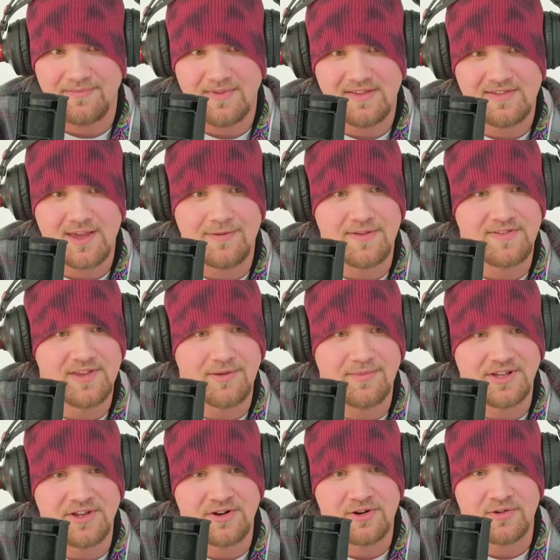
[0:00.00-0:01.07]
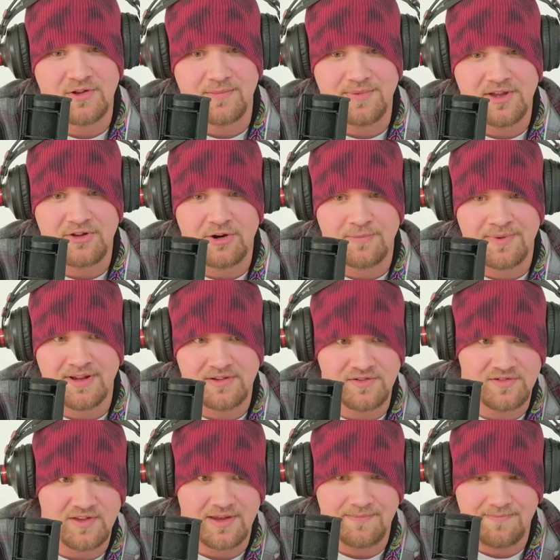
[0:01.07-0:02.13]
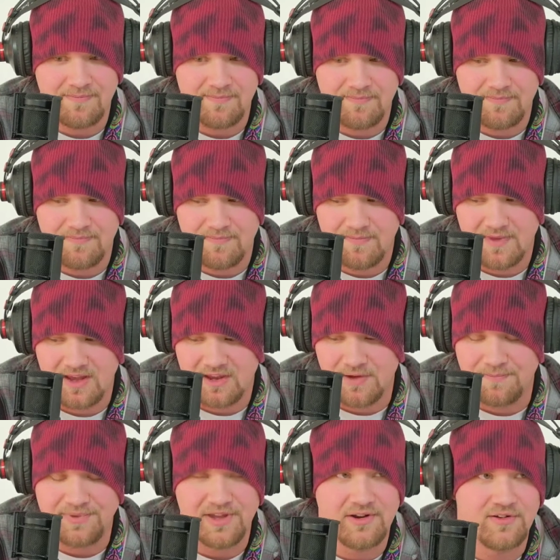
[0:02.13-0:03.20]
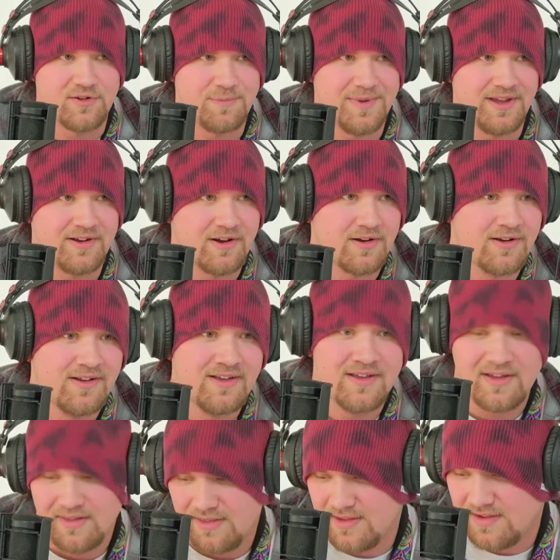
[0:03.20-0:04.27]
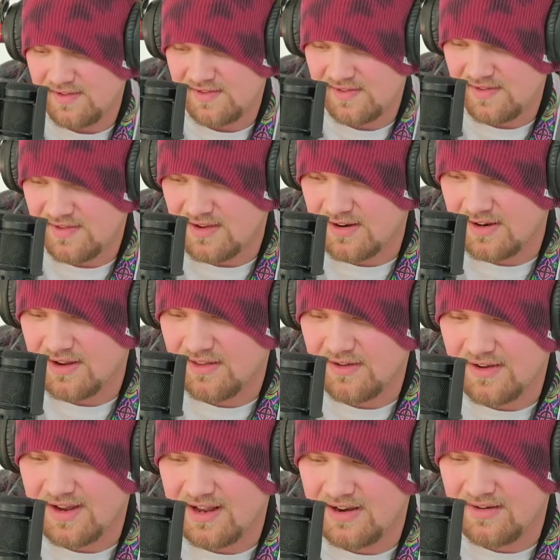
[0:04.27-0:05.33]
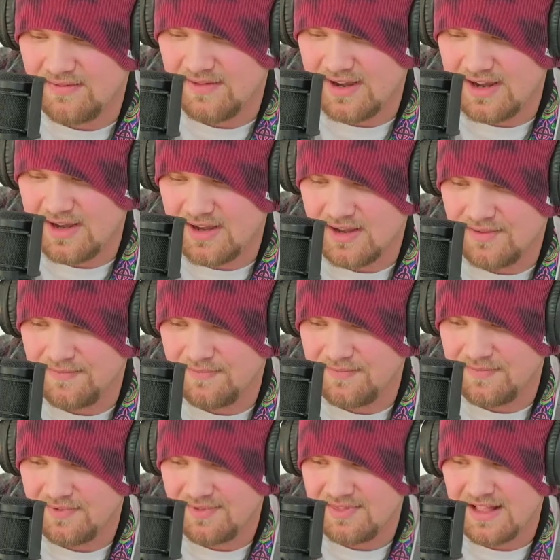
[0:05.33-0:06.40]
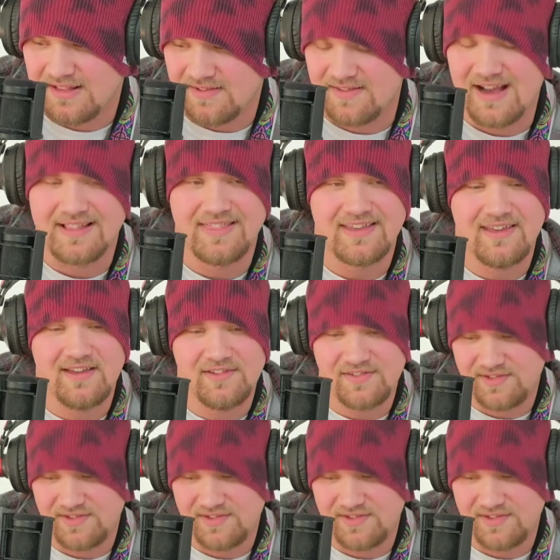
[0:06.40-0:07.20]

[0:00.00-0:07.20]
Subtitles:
like assembling your own computer, but just like a computer speaker. This, on the other hand, that's not the case.